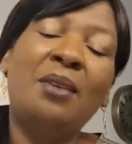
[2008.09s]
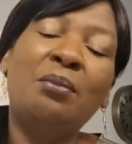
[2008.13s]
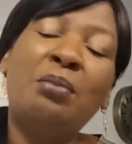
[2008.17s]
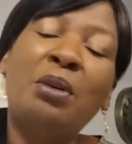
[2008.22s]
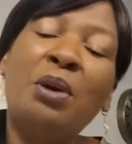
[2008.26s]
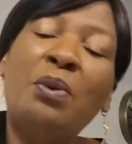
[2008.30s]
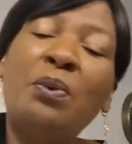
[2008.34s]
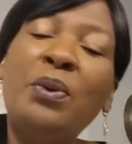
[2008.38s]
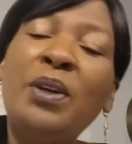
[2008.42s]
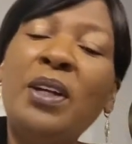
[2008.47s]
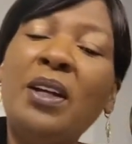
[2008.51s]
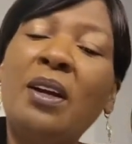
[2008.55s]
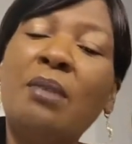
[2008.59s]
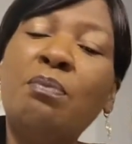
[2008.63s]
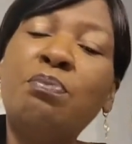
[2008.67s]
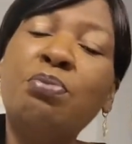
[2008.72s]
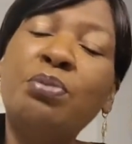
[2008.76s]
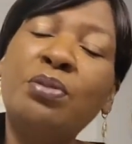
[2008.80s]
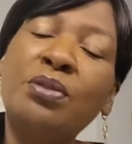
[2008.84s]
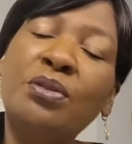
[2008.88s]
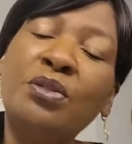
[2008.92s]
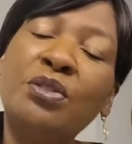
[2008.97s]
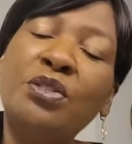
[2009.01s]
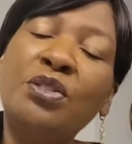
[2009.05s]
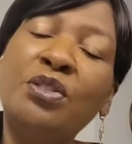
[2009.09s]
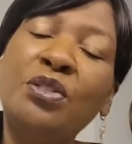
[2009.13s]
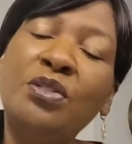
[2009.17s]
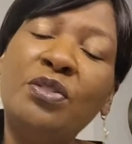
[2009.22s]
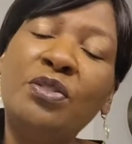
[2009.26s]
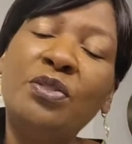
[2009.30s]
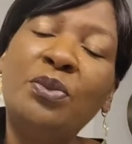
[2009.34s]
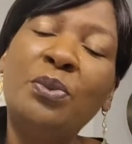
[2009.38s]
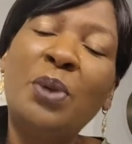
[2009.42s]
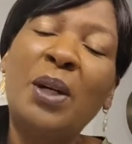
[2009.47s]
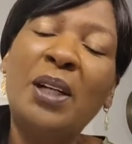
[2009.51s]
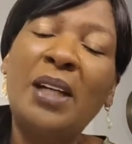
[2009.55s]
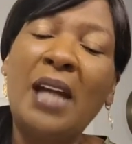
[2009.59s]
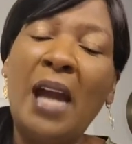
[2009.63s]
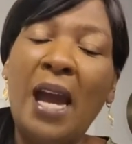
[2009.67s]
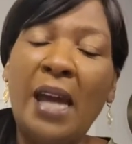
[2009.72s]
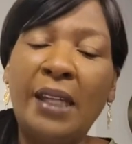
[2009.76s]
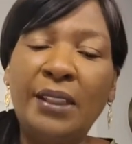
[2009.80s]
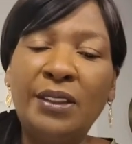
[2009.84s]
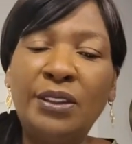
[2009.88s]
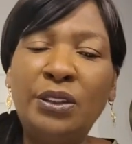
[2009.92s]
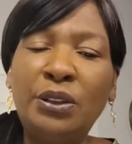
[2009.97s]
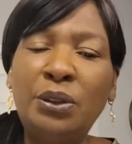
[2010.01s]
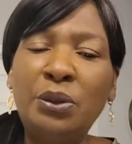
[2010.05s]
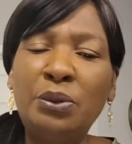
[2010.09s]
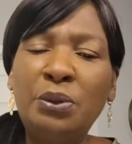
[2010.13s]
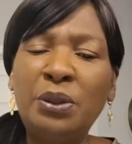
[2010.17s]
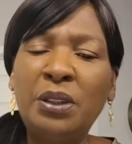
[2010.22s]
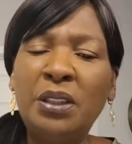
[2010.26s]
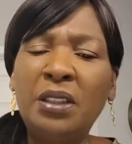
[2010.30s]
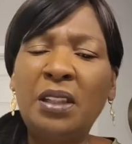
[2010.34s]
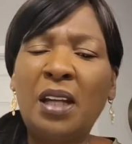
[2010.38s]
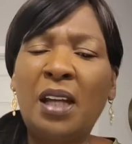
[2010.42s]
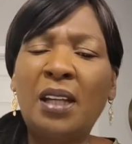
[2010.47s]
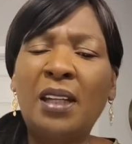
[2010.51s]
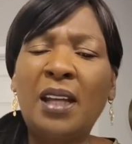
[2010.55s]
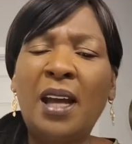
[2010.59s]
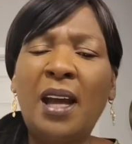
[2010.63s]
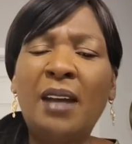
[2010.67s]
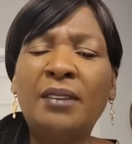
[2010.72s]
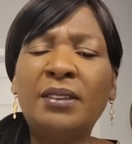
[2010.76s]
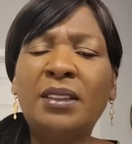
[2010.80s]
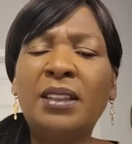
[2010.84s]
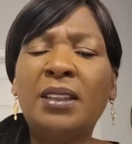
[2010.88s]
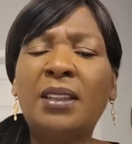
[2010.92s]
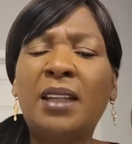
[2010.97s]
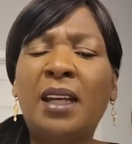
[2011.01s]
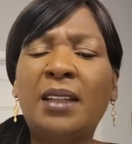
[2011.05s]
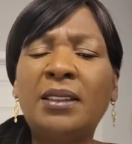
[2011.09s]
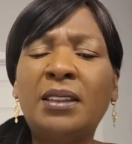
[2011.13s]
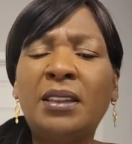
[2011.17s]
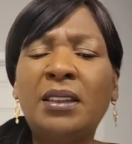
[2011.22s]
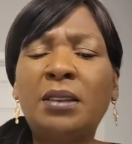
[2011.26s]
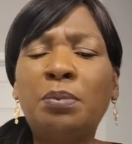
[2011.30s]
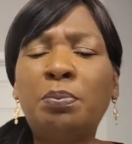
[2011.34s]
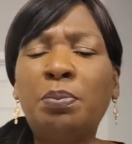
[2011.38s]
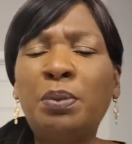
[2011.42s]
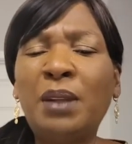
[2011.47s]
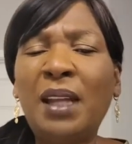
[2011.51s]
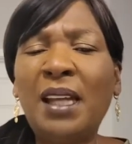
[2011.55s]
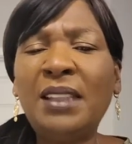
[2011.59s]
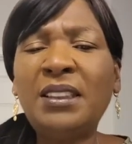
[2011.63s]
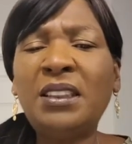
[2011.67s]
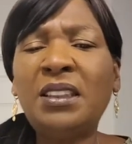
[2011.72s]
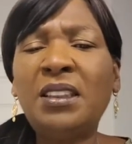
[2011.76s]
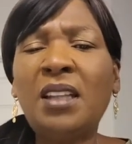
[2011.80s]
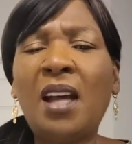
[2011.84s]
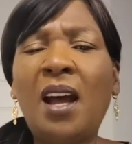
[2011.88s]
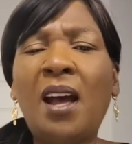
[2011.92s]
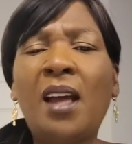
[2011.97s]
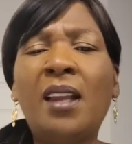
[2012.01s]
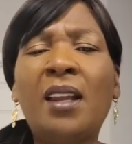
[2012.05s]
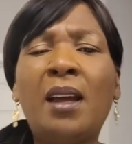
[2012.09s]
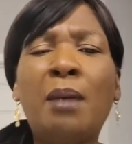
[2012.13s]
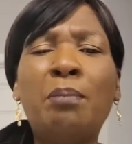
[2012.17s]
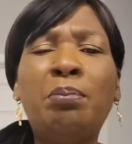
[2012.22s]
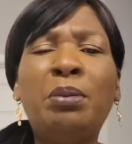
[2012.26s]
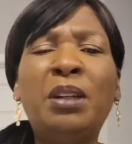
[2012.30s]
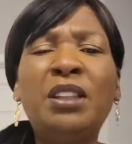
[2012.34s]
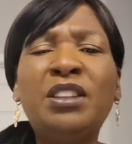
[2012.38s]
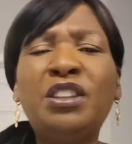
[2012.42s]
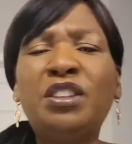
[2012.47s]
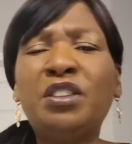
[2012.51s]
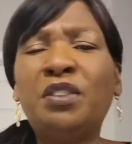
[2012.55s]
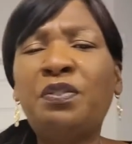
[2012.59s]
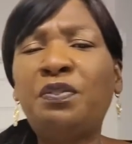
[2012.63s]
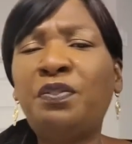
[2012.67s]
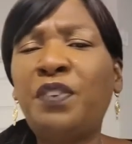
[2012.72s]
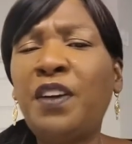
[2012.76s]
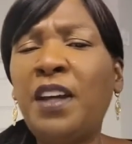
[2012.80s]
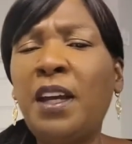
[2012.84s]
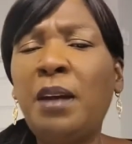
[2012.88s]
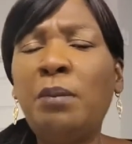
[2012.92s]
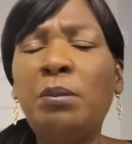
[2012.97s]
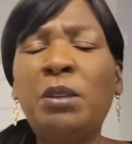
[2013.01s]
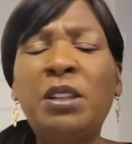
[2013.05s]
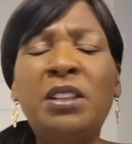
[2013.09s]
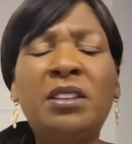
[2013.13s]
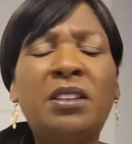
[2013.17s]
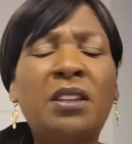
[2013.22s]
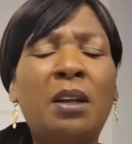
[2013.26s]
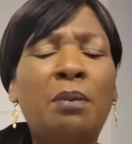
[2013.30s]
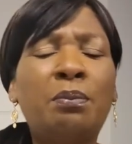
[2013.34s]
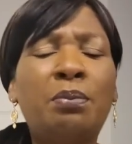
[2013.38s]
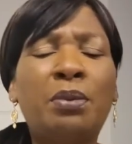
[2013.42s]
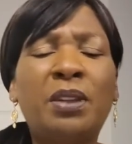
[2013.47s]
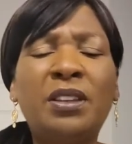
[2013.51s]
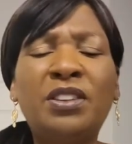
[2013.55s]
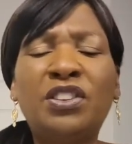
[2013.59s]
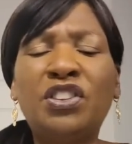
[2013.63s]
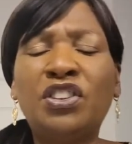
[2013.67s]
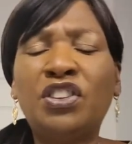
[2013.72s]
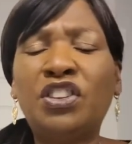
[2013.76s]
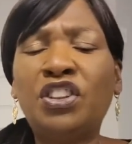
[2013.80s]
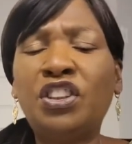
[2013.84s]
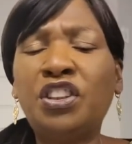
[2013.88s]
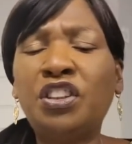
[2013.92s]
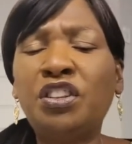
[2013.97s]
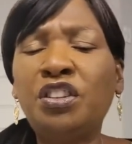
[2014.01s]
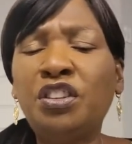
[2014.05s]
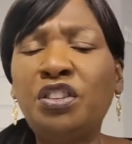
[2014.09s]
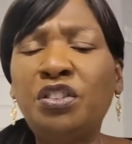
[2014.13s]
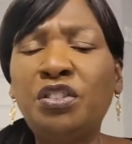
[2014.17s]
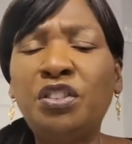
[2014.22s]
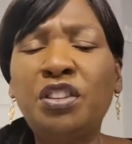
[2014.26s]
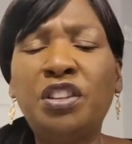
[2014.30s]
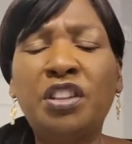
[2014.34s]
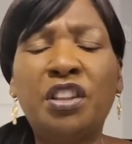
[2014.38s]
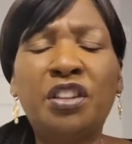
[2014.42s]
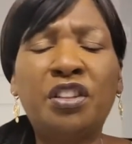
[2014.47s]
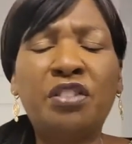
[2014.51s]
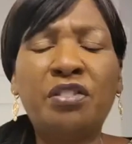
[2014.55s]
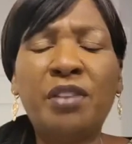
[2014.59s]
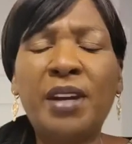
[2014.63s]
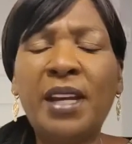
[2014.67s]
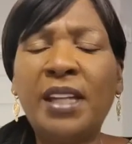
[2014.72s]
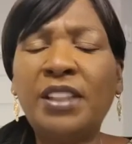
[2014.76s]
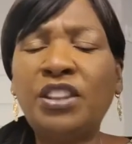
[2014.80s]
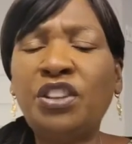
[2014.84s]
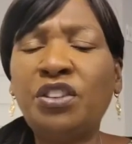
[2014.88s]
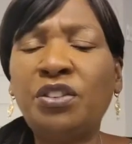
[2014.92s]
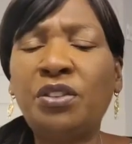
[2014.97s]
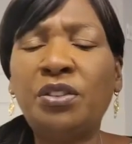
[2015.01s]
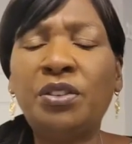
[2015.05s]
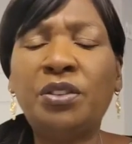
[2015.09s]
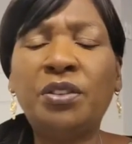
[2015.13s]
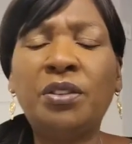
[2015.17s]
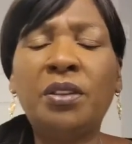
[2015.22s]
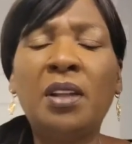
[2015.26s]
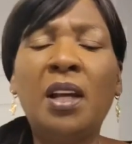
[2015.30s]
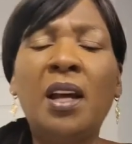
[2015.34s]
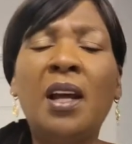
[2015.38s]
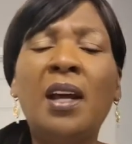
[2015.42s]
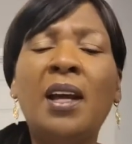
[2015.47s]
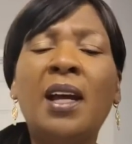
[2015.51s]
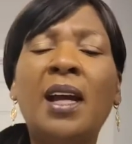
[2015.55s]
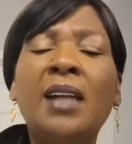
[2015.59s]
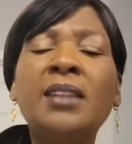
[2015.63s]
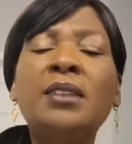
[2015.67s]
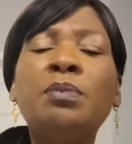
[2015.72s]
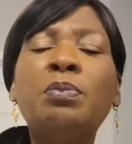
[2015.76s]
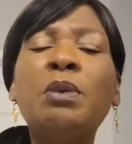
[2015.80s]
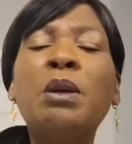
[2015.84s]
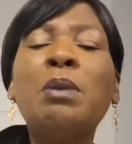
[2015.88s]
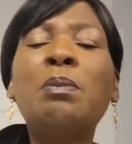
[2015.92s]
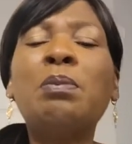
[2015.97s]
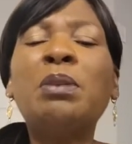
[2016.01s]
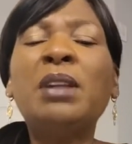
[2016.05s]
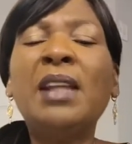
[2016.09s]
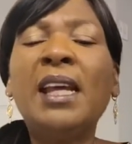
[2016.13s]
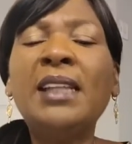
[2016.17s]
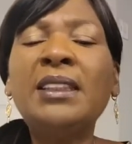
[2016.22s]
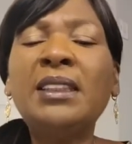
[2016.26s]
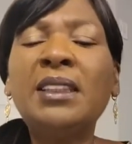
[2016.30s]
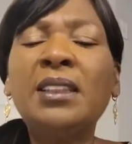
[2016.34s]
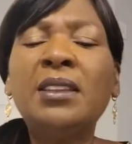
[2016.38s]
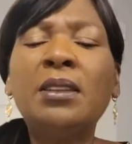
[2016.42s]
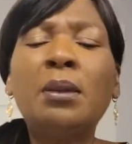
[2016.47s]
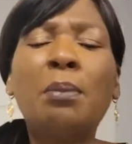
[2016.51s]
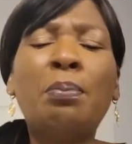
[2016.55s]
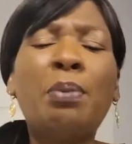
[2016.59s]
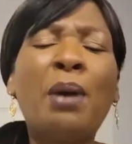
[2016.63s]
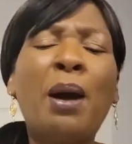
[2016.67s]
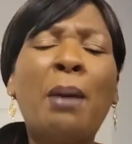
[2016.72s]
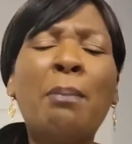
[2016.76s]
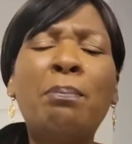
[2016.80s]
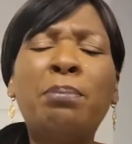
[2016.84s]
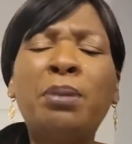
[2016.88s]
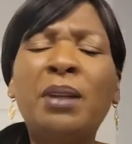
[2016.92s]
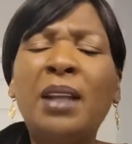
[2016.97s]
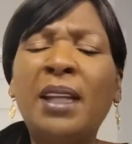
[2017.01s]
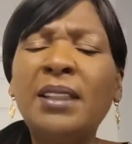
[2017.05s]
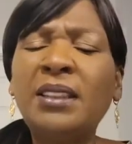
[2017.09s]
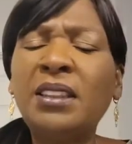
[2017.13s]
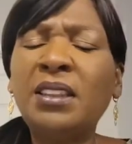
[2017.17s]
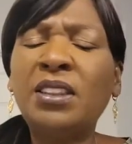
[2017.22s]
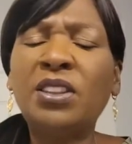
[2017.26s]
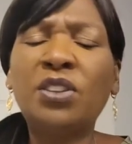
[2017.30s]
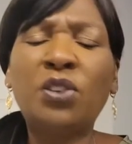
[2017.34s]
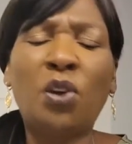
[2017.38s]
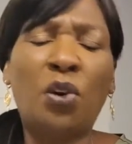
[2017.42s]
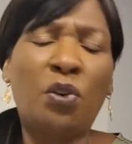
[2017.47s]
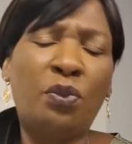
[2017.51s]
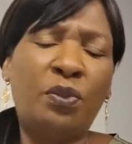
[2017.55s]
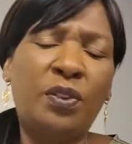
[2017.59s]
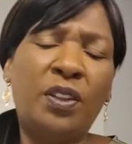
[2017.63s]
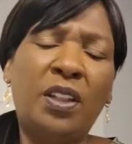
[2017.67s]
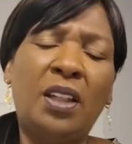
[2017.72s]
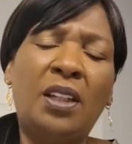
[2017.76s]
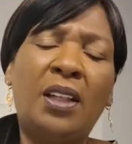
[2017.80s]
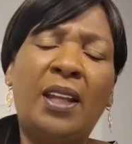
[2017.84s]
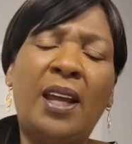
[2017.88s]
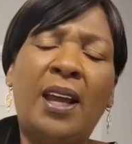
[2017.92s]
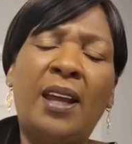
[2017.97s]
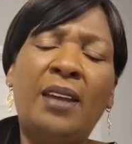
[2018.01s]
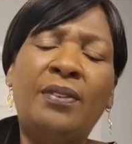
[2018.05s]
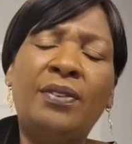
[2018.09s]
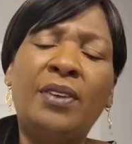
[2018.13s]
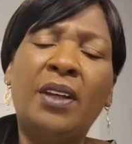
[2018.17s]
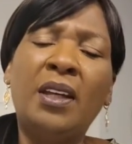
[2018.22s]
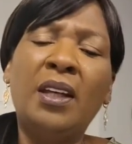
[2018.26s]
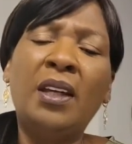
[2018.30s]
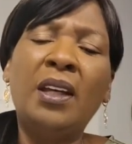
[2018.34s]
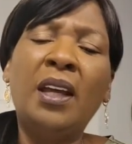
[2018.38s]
But we approve what God is doing in our lives. And I just bless y'all. I bless your families. I bless your children, your grandchildren. I speak blessings upon blessings over your life.